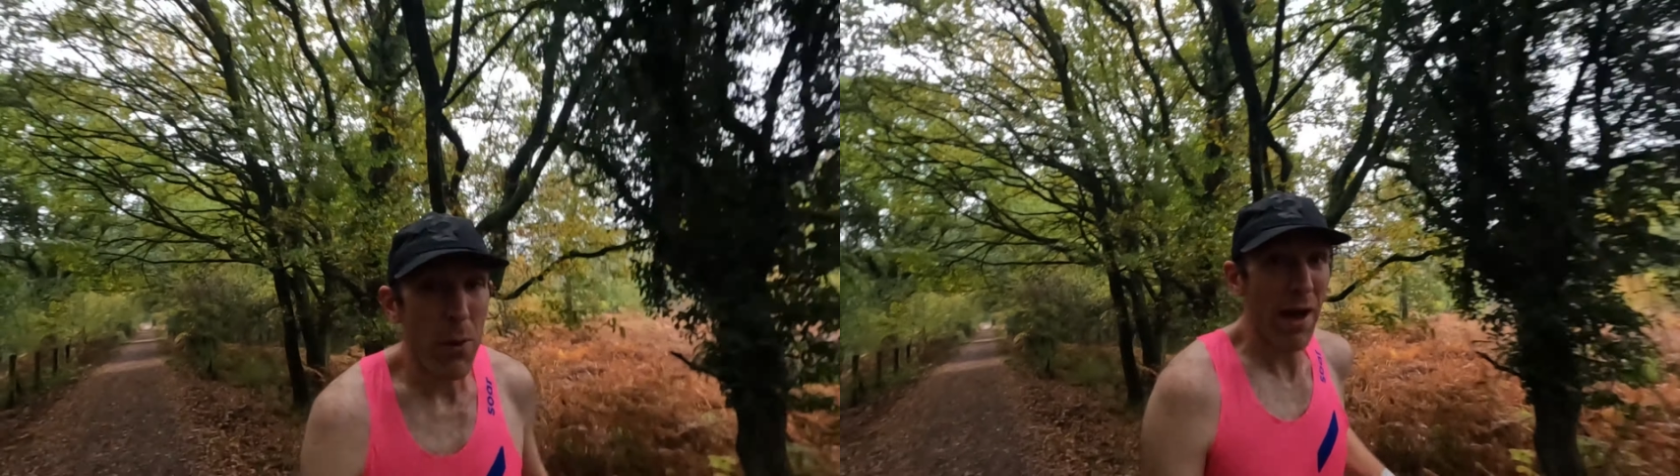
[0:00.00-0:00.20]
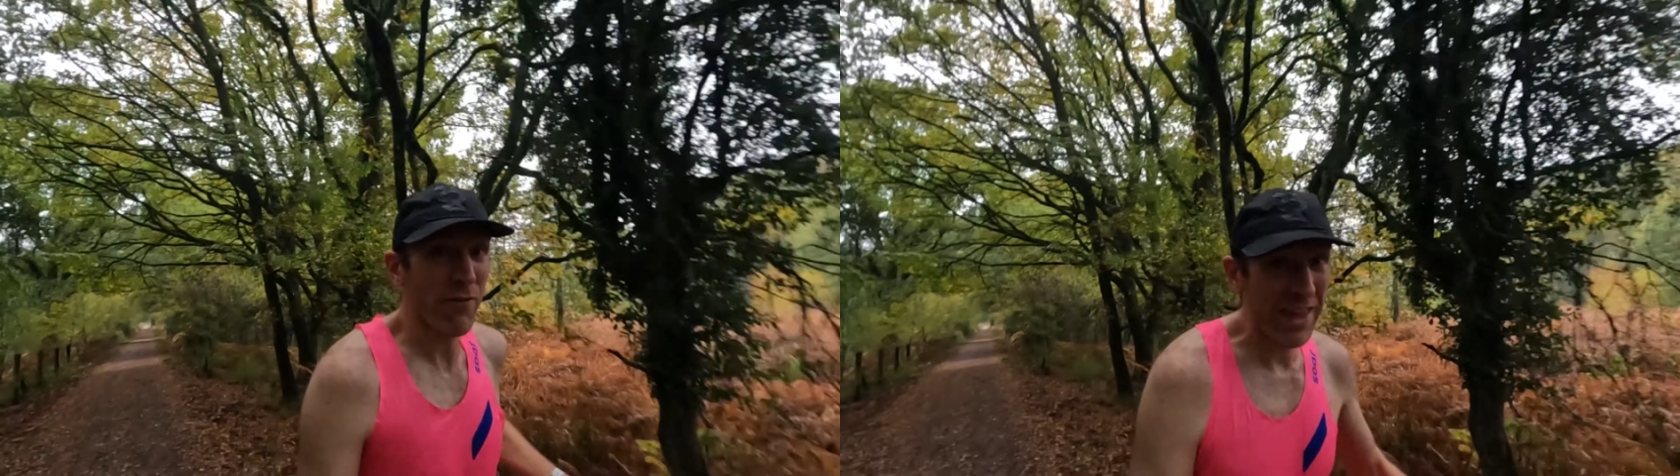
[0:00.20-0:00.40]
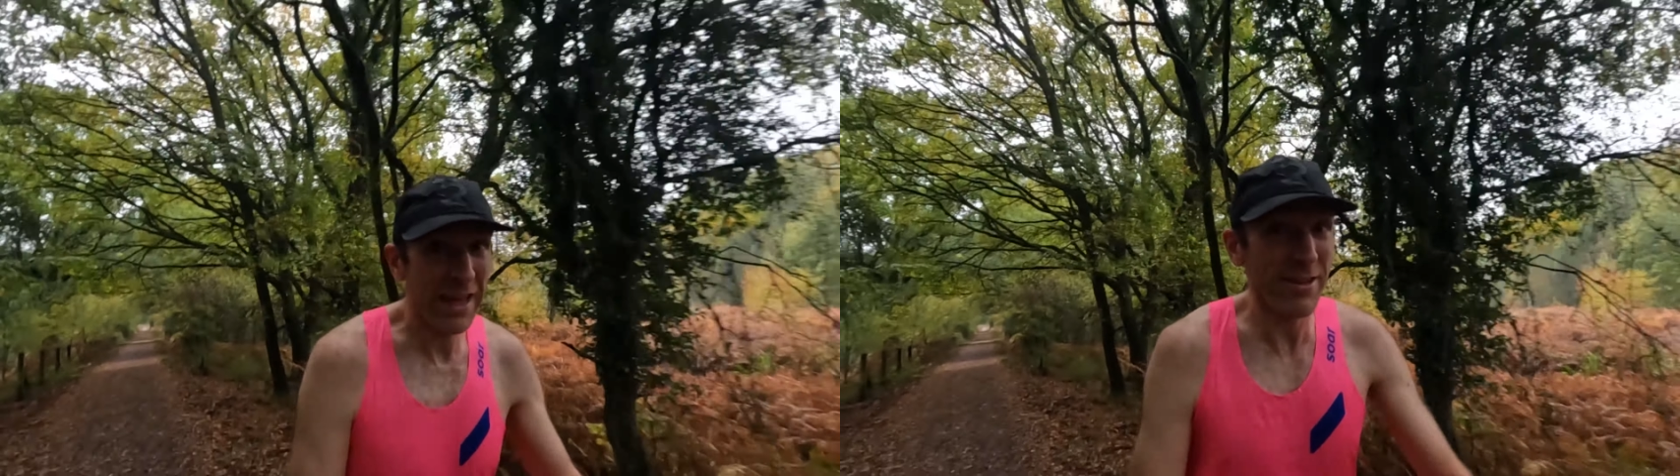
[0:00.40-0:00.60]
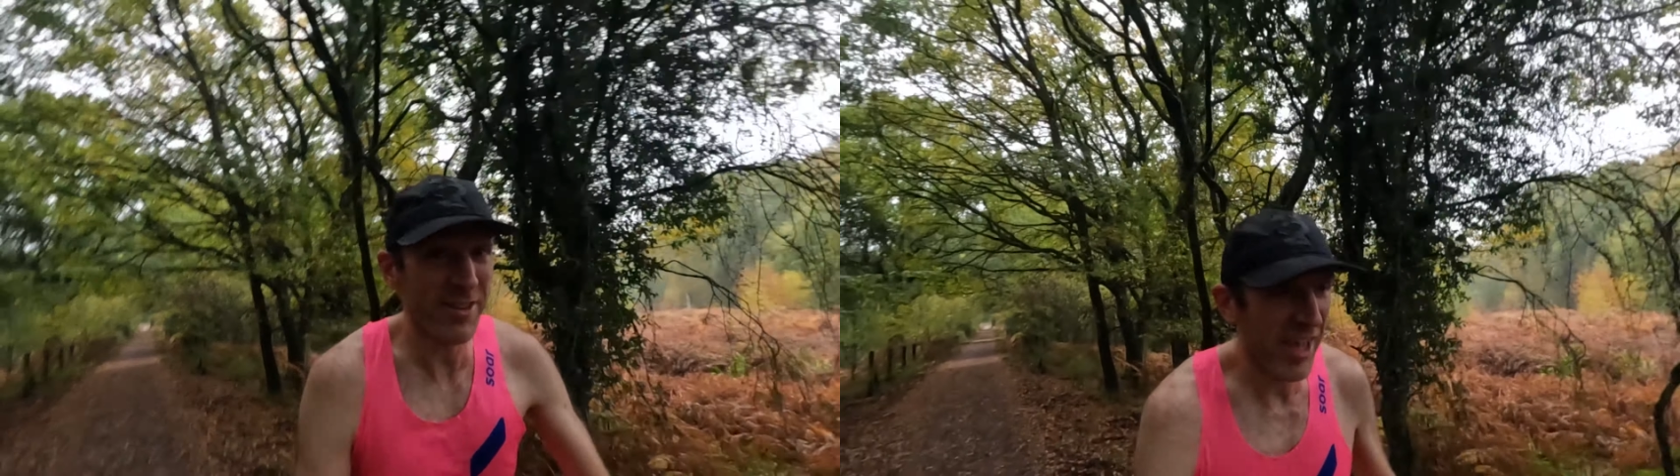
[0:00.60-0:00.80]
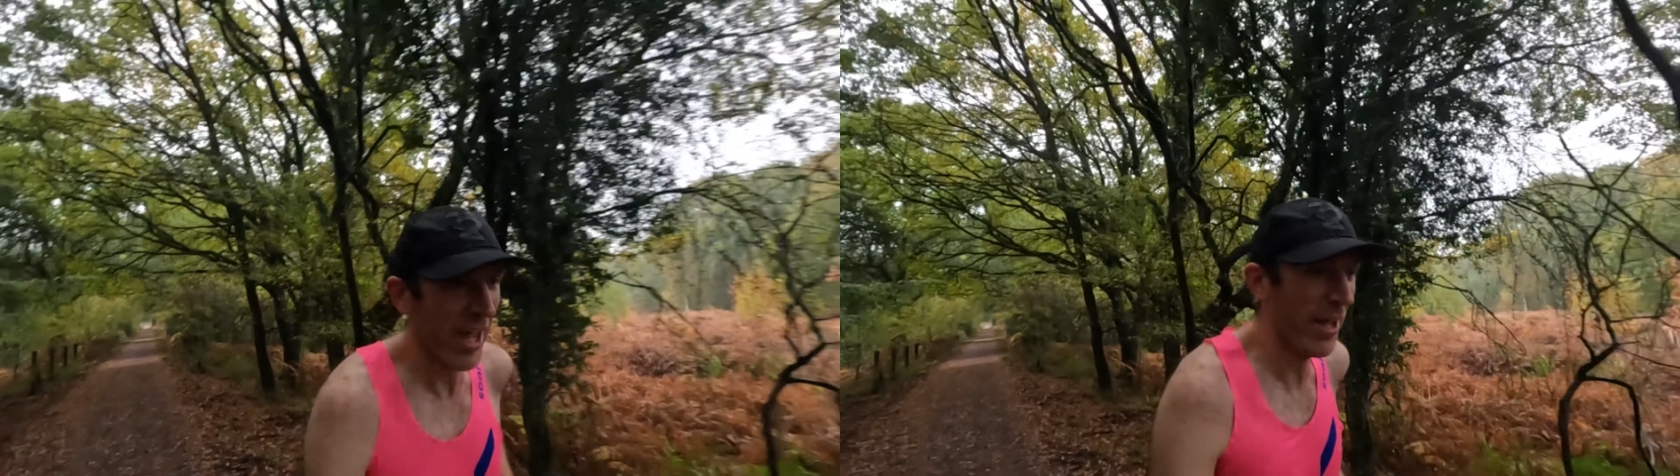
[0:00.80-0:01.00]
you have
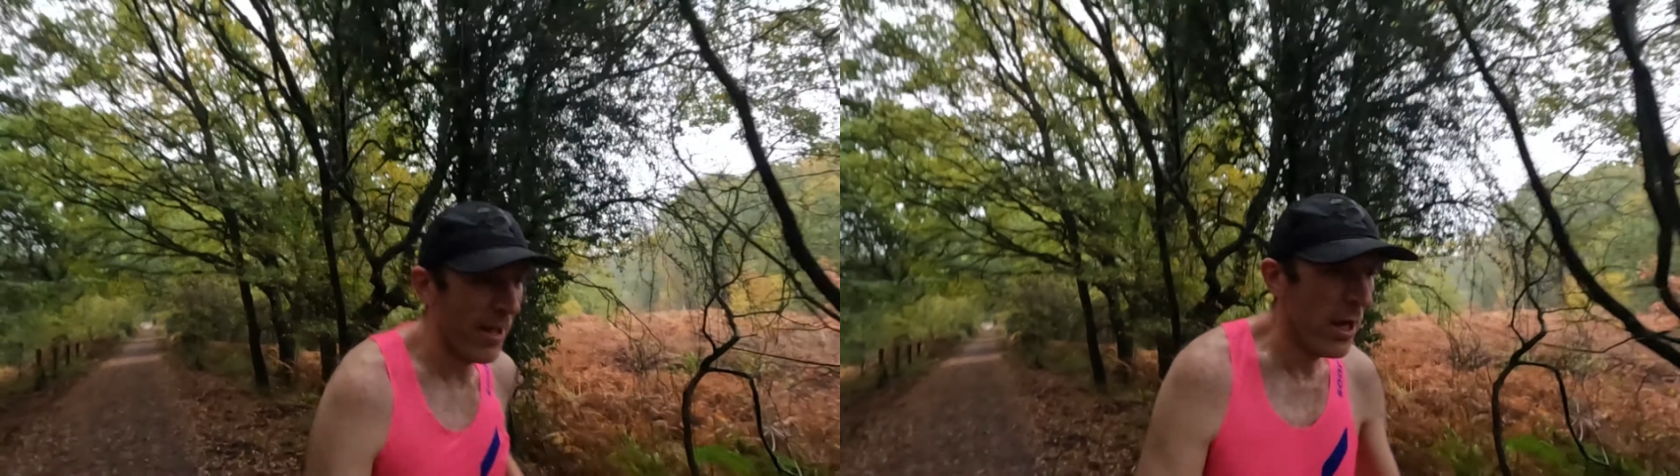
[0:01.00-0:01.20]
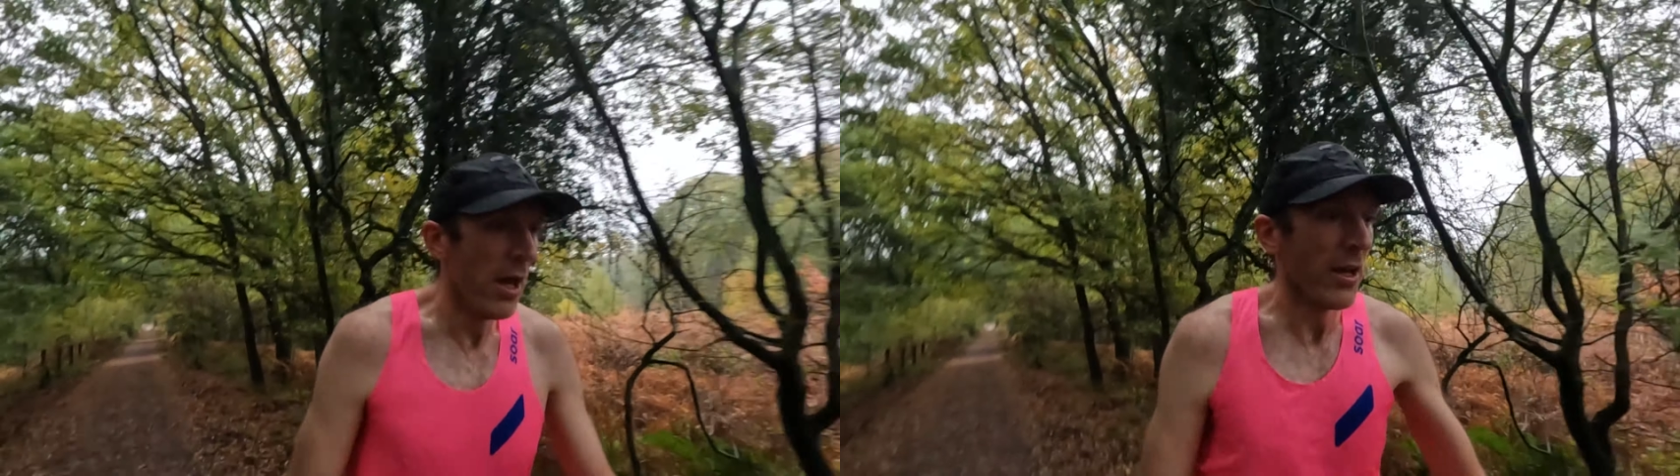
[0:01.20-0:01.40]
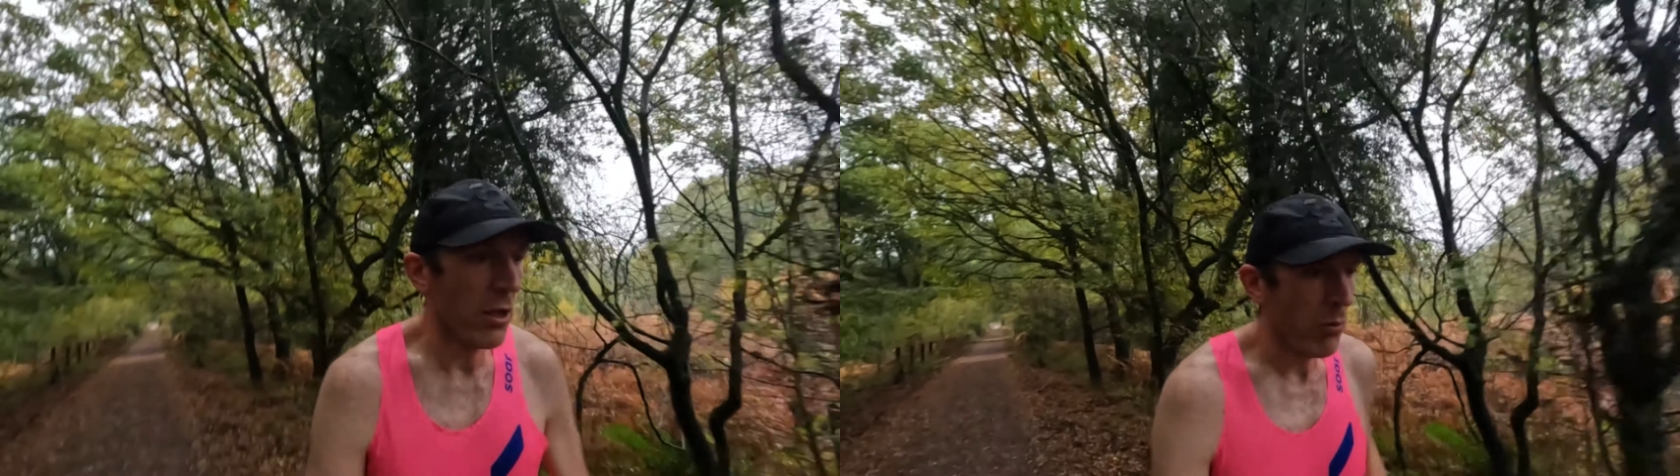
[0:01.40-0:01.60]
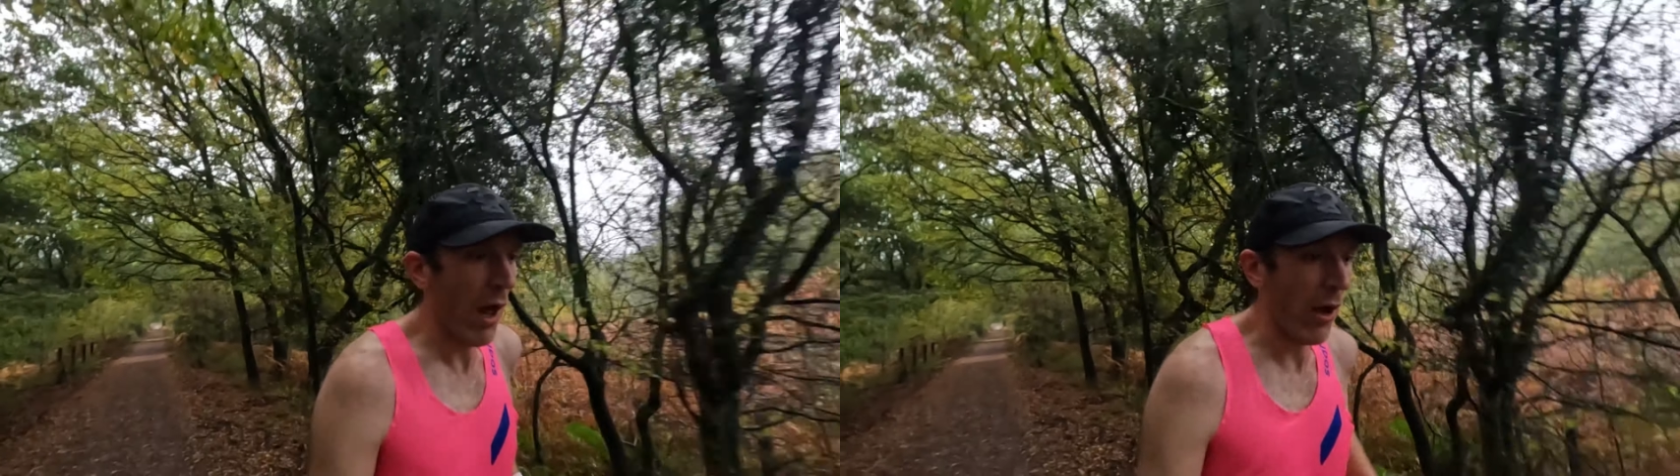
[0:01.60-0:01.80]
kids, you